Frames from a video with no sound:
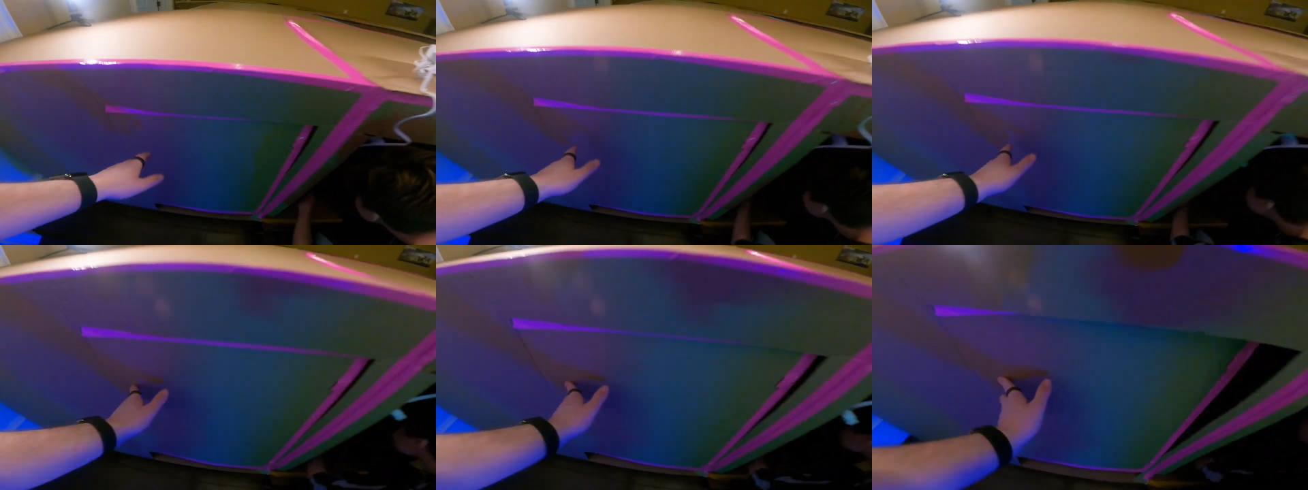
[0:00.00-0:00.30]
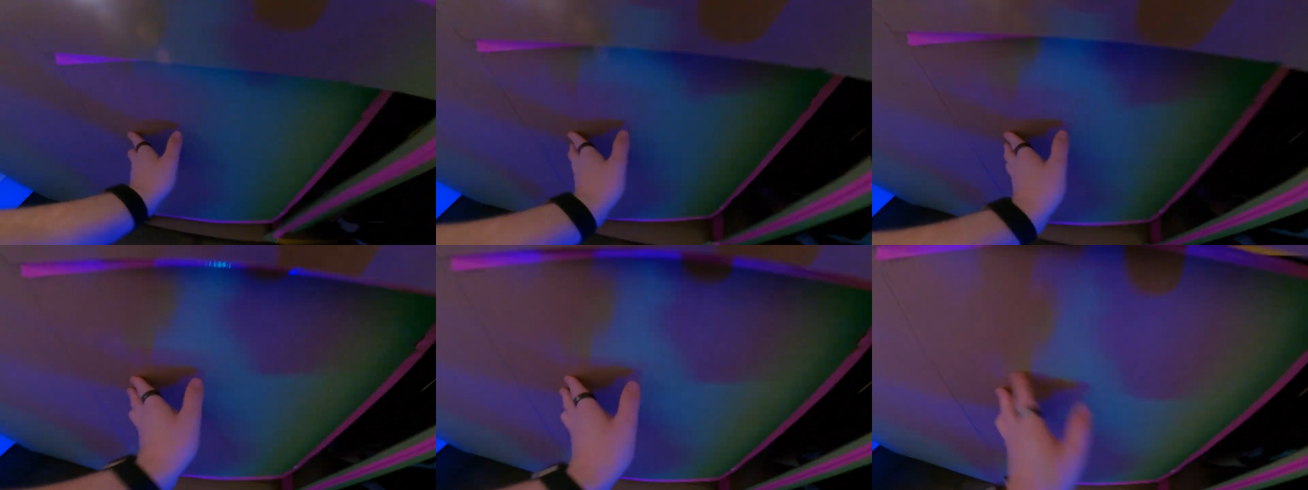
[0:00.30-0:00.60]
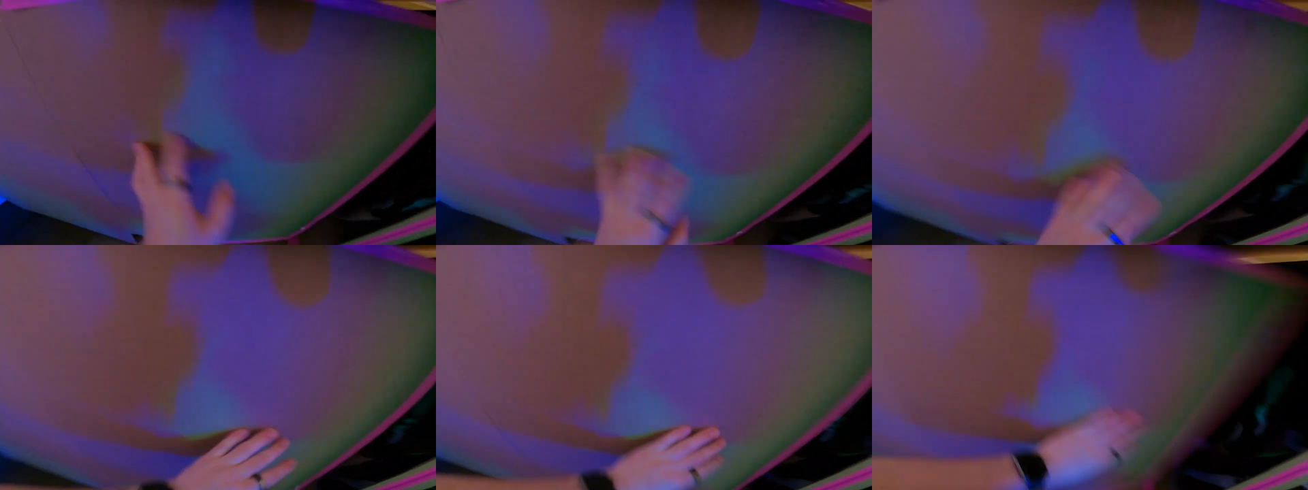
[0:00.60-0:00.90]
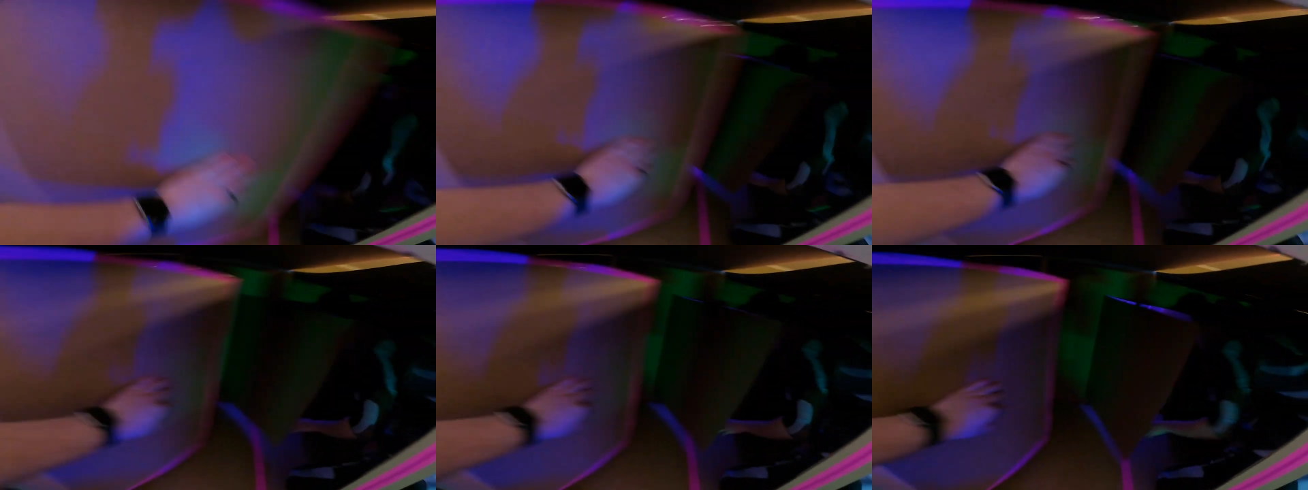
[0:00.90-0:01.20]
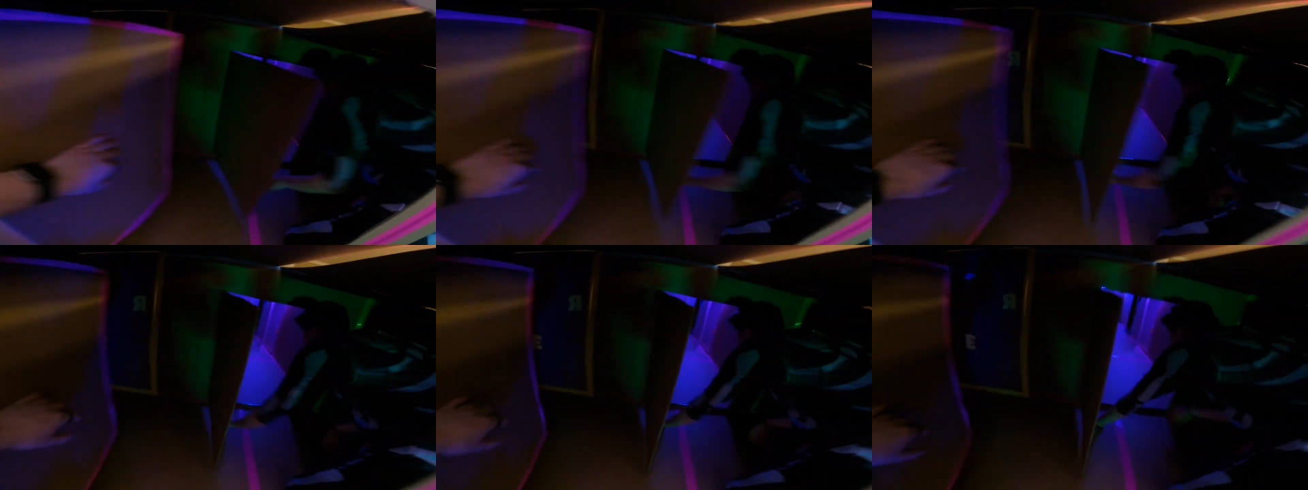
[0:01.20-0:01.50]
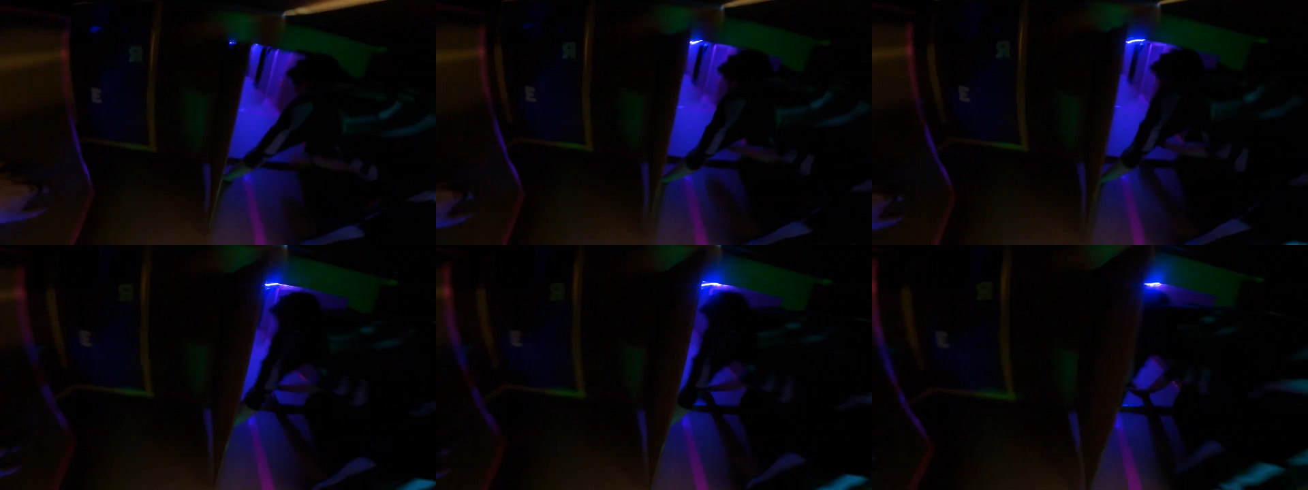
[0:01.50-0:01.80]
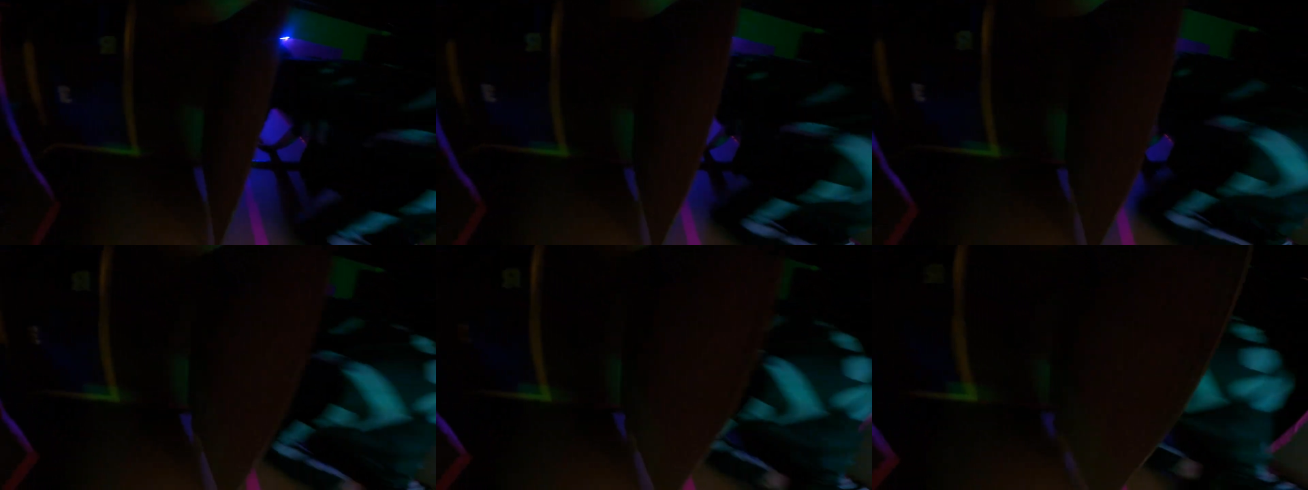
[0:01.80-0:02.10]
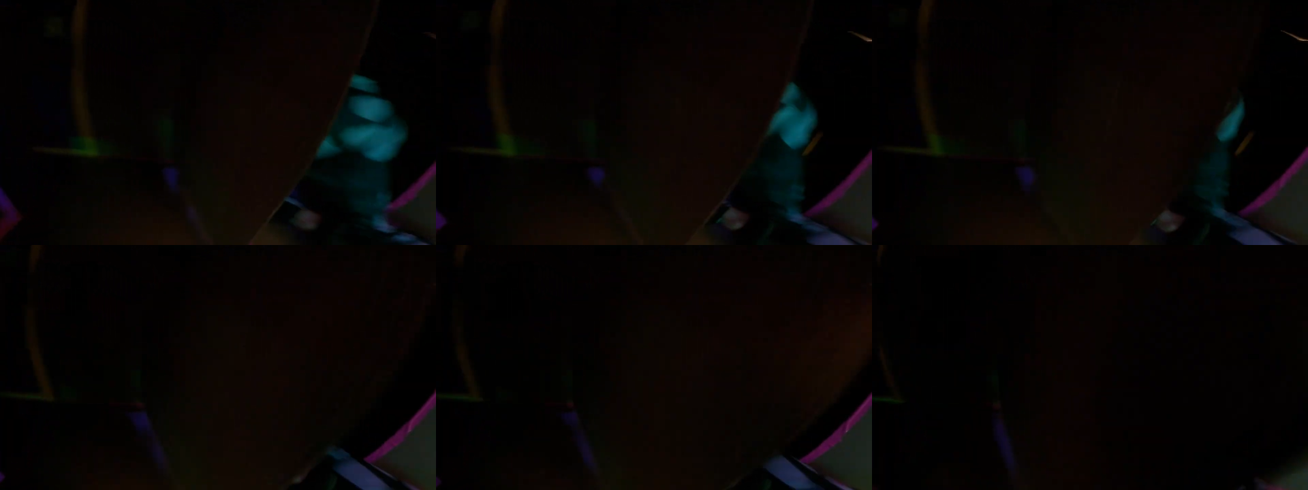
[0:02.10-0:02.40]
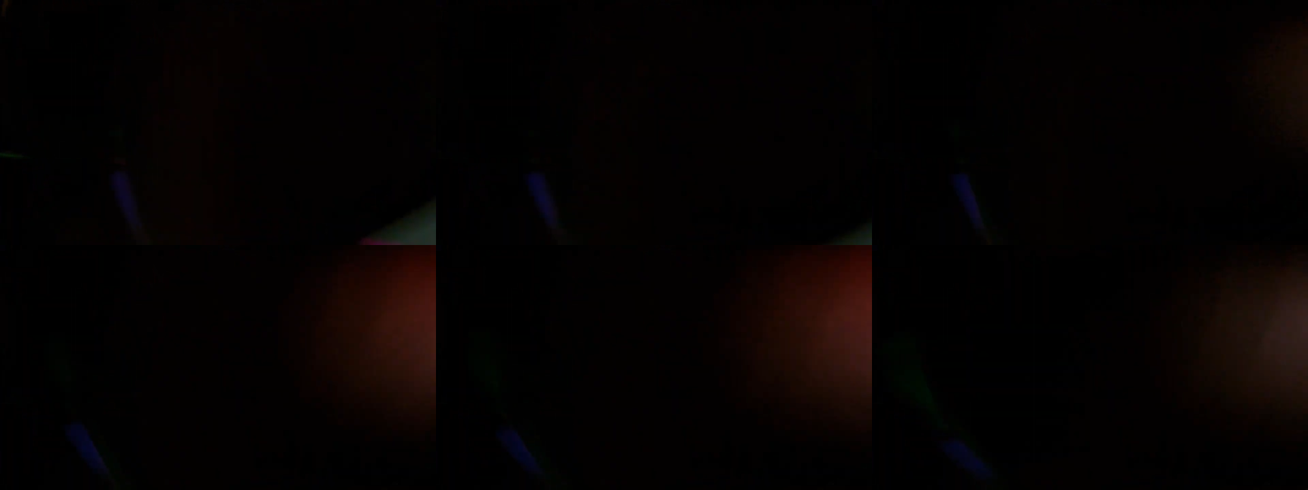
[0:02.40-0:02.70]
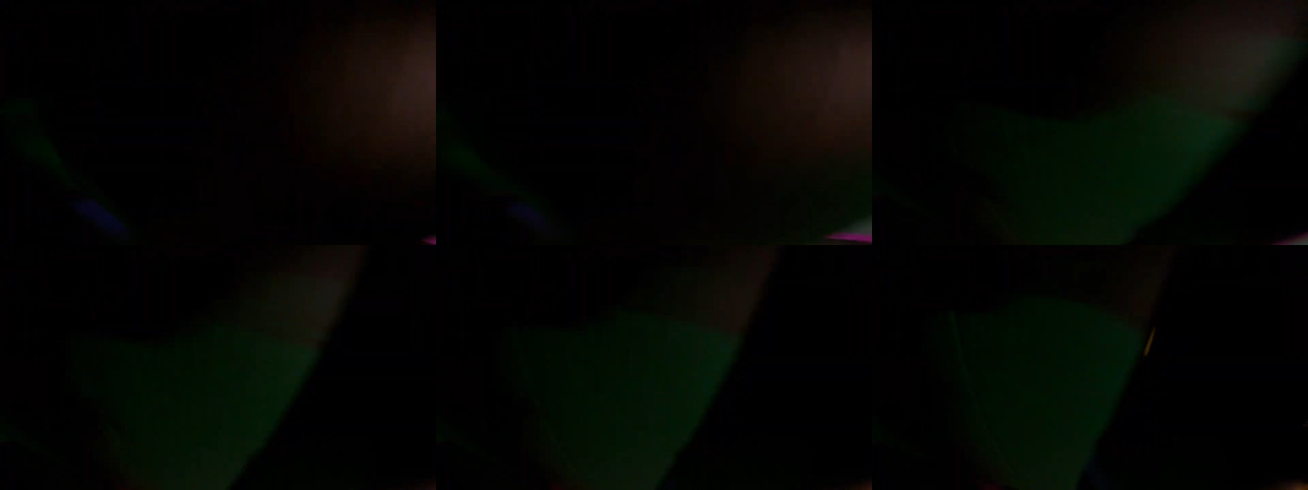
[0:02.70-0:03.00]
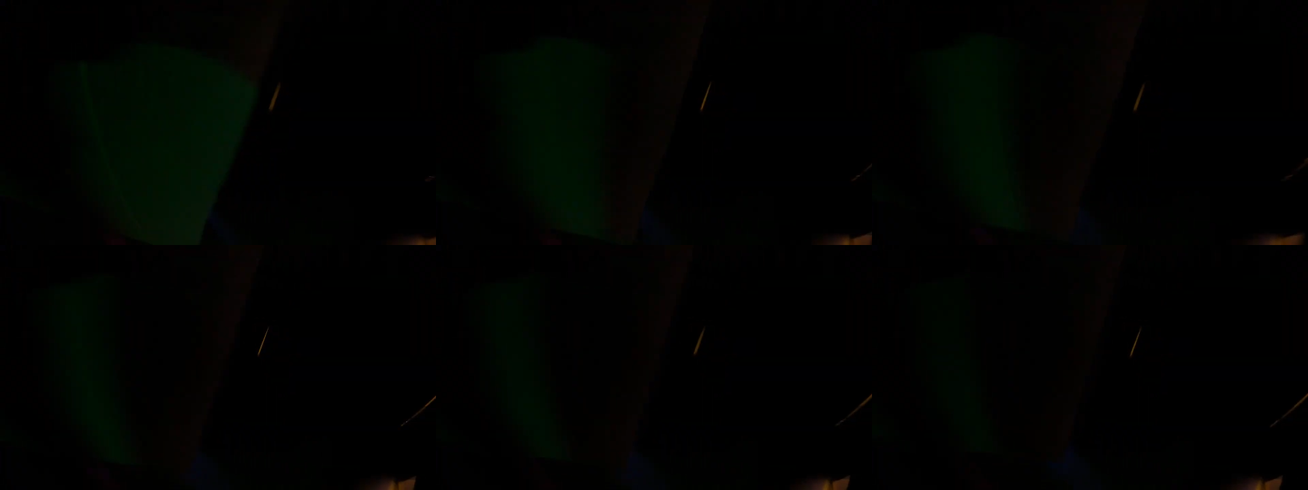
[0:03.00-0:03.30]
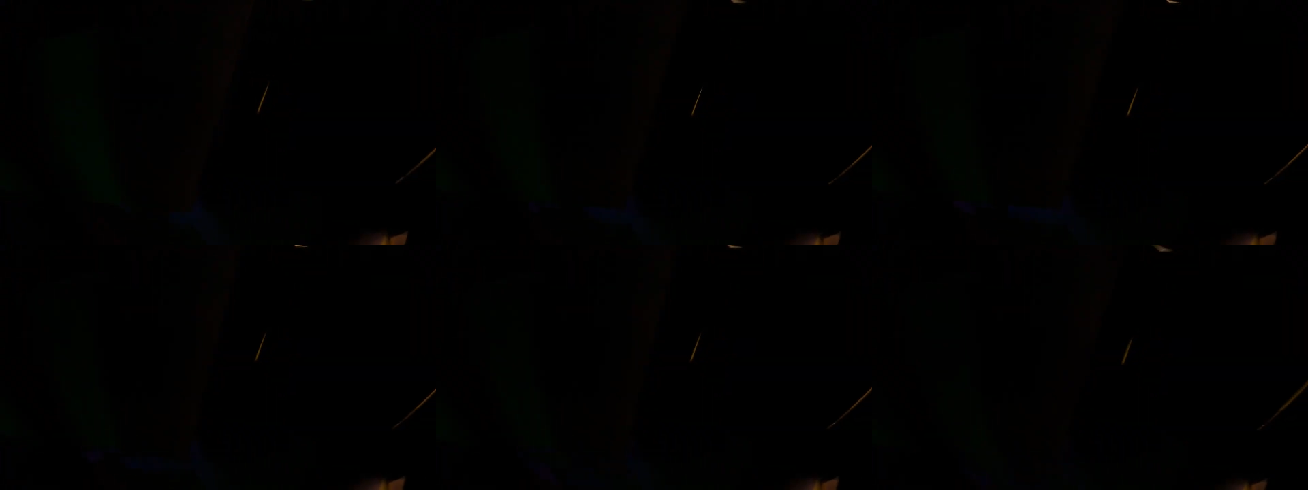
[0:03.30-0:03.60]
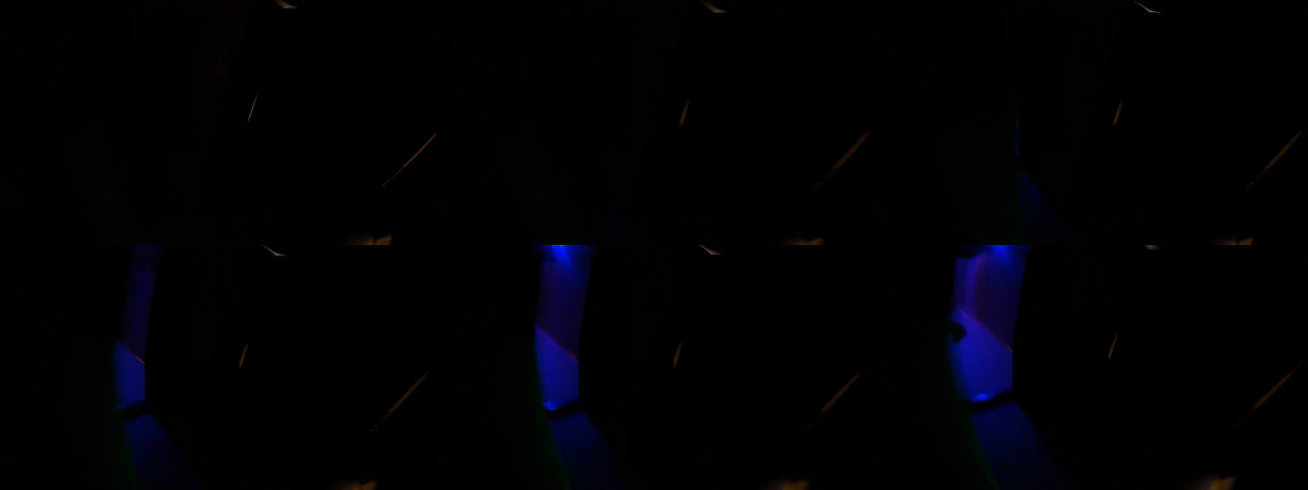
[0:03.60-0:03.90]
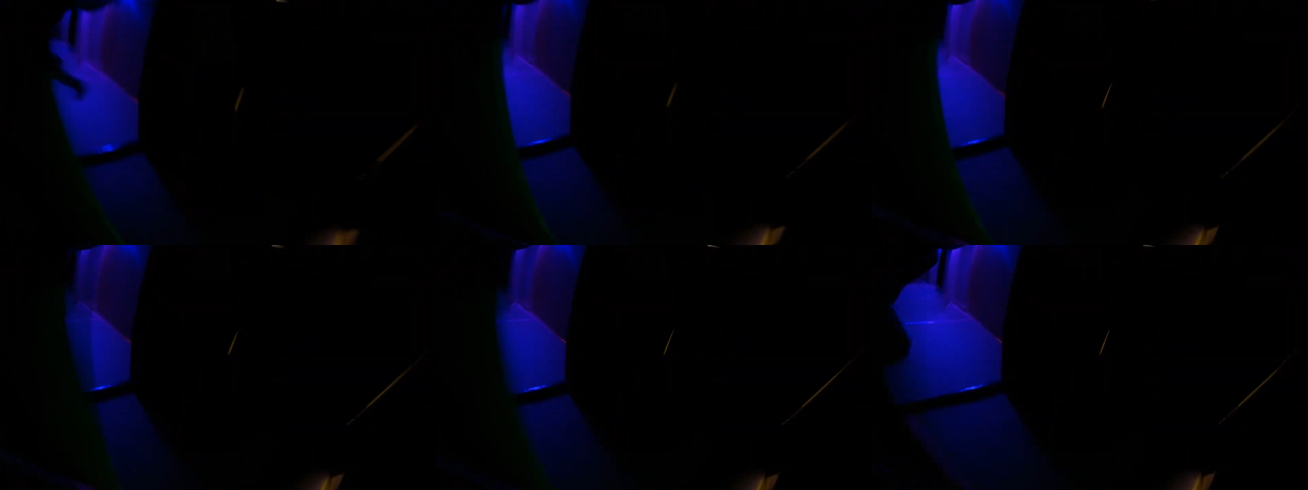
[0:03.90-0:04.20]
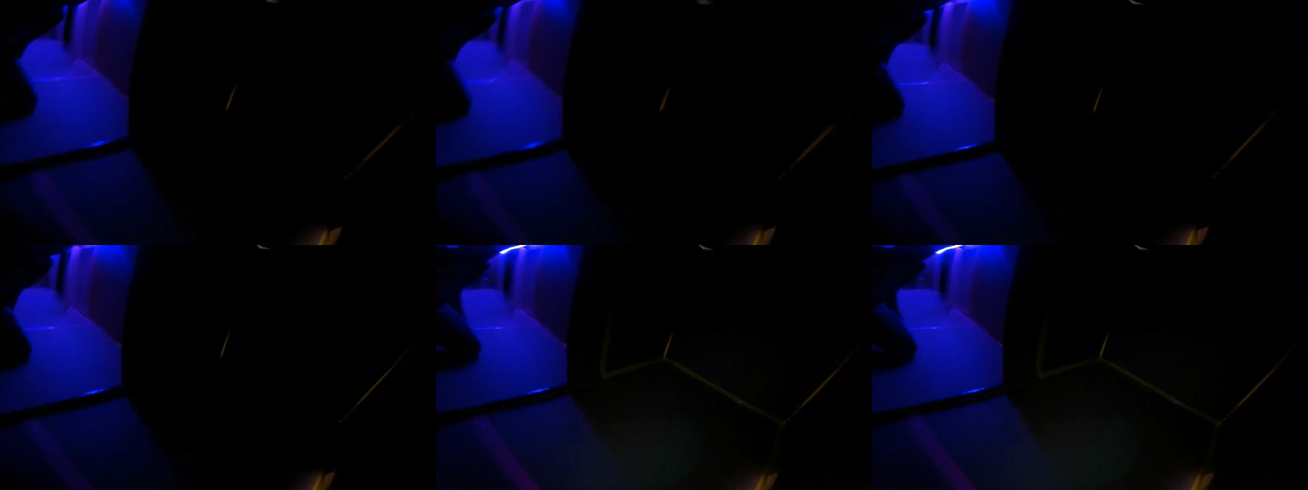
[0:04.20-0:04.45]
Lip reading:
Nobody's mouth can be seen.